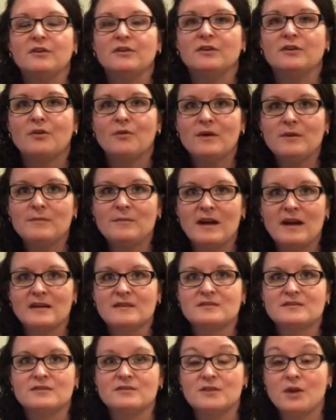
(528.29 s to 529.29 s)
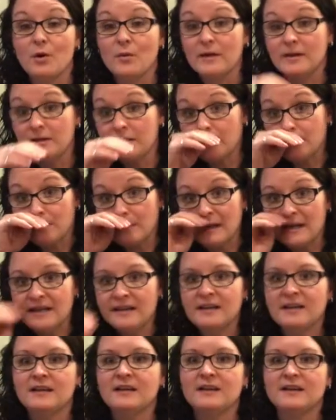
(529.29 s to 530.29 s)
Going back to knowing your breed,
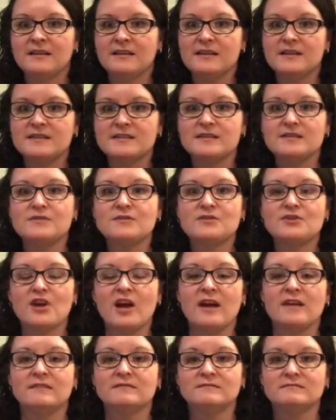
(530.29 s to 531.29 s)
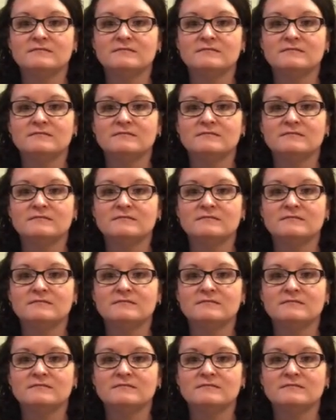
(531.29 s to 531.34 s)
these do shed.